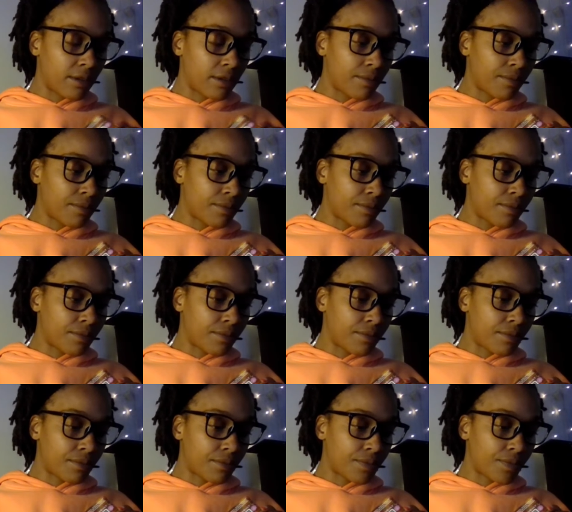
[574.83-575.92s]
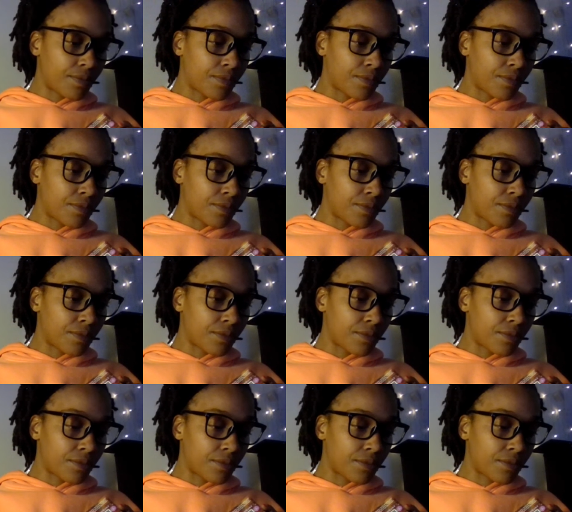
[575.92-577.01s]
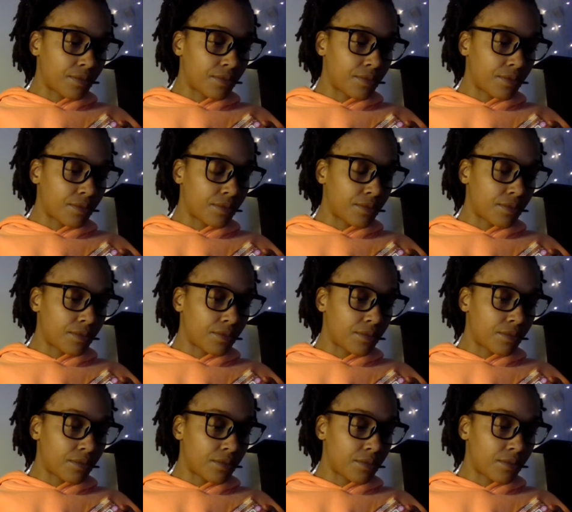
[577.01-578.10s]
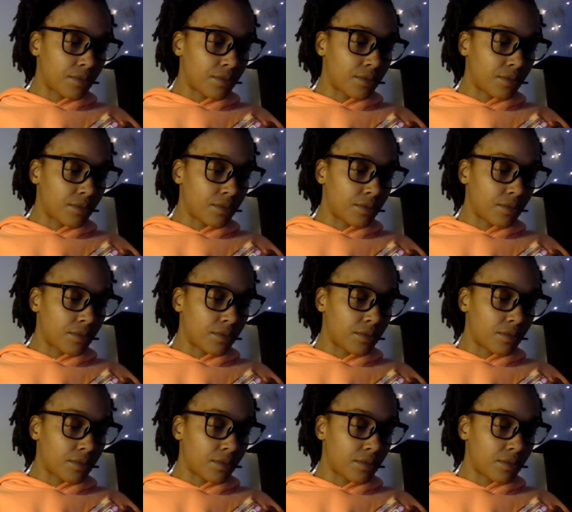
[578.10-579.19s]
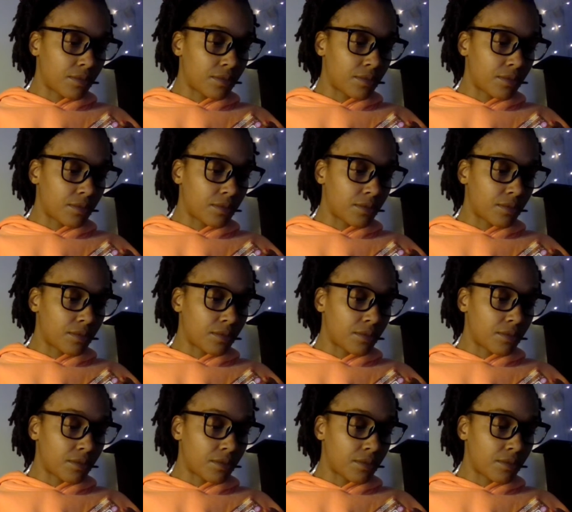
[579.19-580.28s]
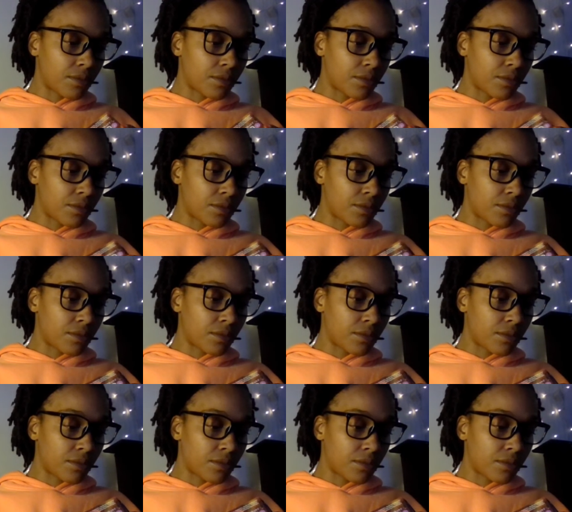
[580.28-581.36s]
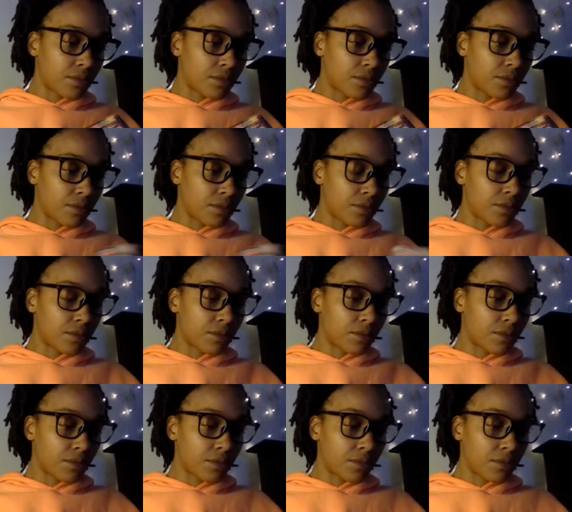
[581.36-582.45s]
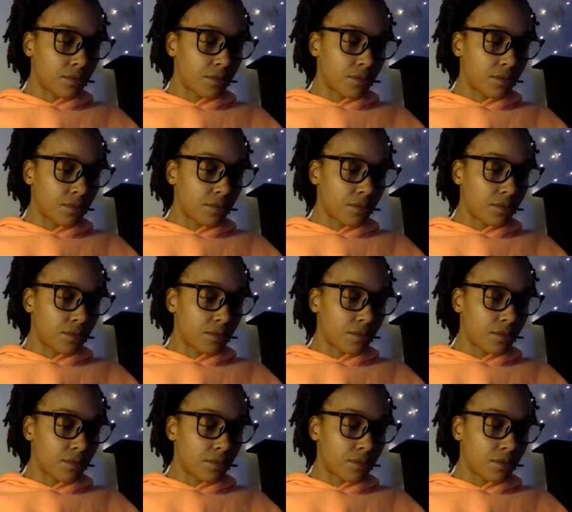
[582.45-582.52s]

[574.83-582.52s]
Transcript: Nothing is said.